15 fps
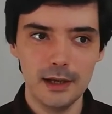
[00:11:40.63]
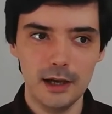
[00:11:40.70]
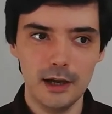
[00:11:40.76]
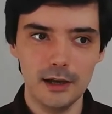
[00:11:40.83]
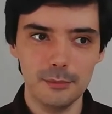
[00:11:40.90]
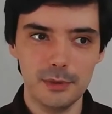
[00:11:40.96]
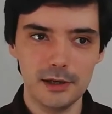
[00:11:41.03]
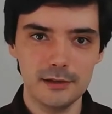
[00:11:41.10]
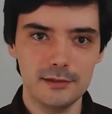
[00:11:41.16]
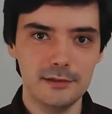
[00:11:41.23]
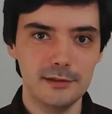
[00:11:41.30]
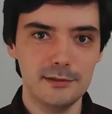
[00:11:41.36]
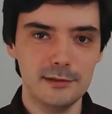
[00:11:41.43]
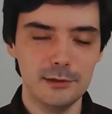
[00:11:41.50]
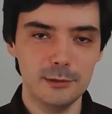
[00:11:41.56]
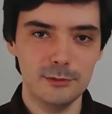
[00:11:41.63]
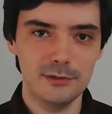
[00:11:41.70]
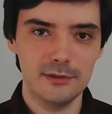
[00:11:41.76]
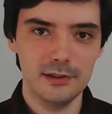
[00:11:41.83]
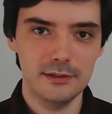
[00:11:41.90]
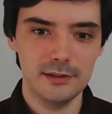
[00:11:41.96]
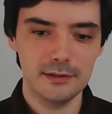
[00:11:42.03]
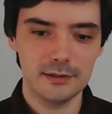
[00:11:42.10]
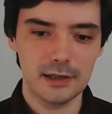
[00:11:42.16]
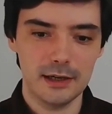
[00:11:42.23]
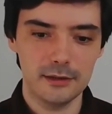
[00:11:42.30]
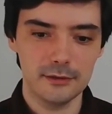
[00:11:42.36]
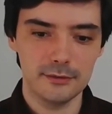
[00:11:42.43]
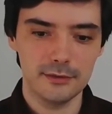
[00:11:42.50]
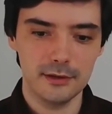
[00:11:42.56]
but it is used in this
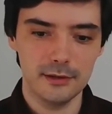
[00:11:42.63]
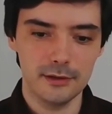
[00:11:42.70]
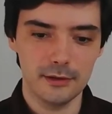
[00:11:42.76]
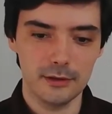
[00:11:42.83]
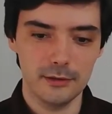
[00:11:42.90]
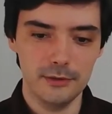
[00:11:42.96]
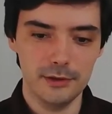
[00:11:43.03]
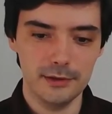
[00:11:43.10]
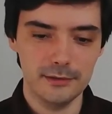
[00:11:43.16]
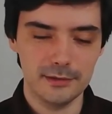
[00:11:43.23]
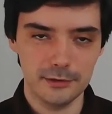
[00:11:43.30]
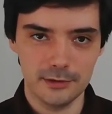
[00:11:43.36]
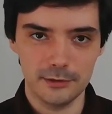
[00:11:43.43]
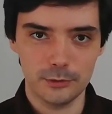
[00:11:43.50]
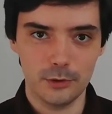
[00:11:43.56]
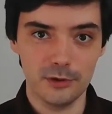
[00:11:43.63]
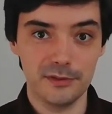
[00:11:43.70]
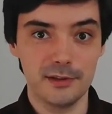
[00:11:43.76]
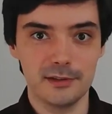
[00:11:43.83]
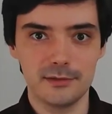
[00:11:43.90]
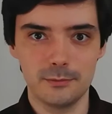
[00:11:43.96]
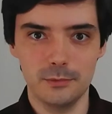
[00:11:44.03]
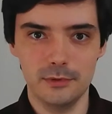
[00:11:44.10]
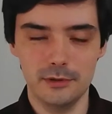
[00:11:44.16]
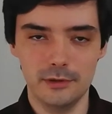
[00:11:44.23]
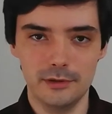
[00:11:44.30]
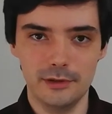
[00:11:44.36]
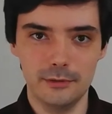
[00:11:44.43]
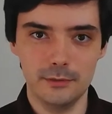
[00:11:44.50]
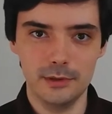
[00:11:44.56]
kind of in a certain context
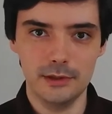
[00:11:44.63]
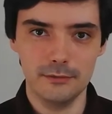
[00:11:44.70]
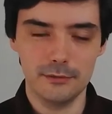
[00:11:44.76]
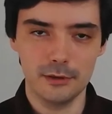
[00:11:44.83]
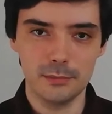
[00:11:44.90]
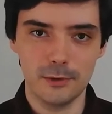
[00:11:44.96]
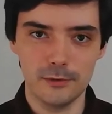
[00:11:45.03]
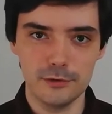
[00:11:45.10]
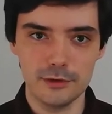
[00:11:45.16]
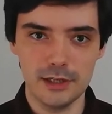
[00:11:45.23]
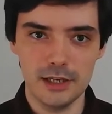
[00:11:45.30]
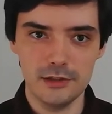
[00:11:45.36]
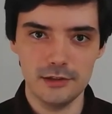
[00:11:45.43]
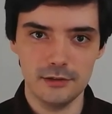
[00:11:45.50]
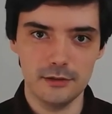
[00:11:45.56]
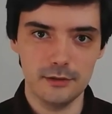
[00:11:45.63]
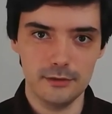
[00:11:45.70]
within verb conjugation,